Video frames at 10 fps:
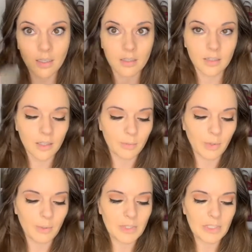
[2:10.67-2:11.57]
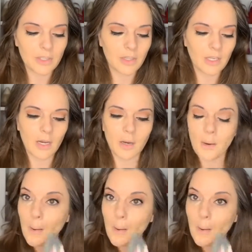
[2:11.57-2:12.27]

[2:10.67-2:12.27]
A little more precision there.